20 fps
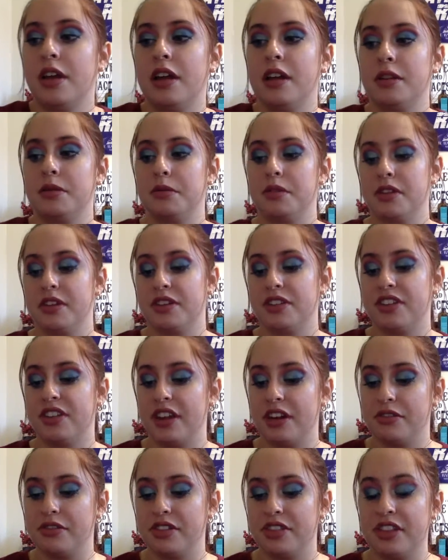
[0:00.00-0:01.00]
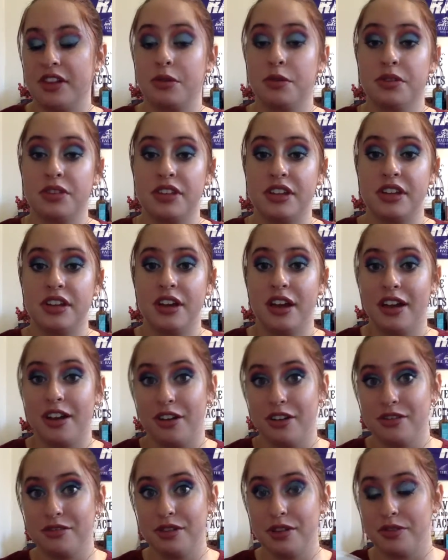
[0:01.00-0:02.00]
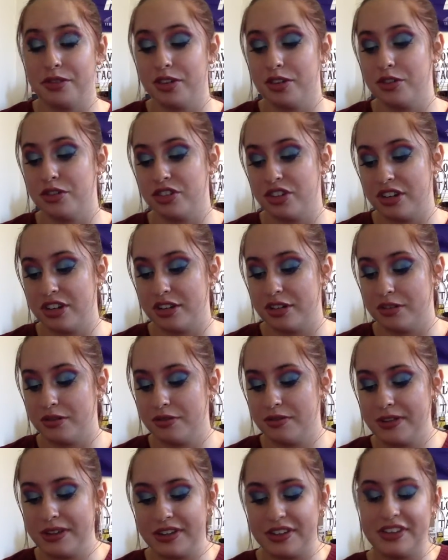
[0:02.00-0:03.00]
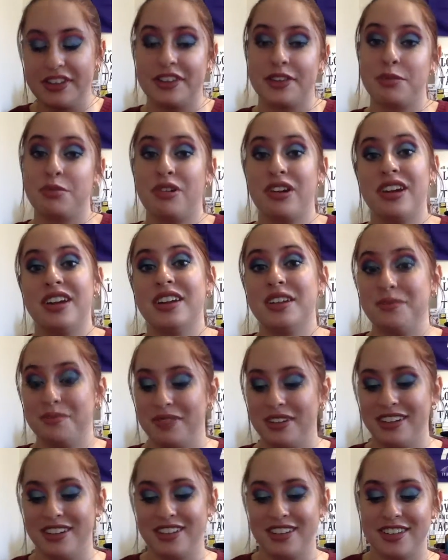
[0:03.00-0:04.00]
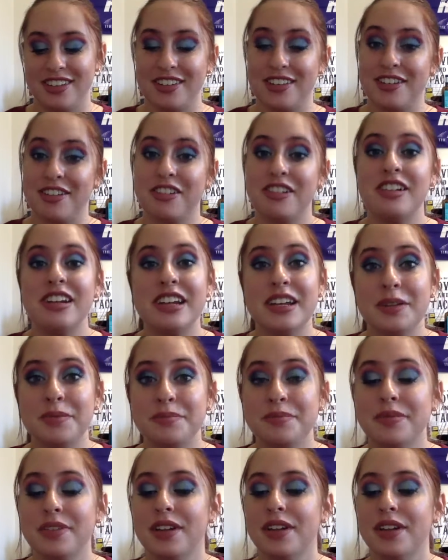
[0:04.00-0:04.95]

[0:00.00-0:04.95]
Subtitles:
I'm going to set everything with the I Heart Revolution Fixing Spray in Peaches and Cream.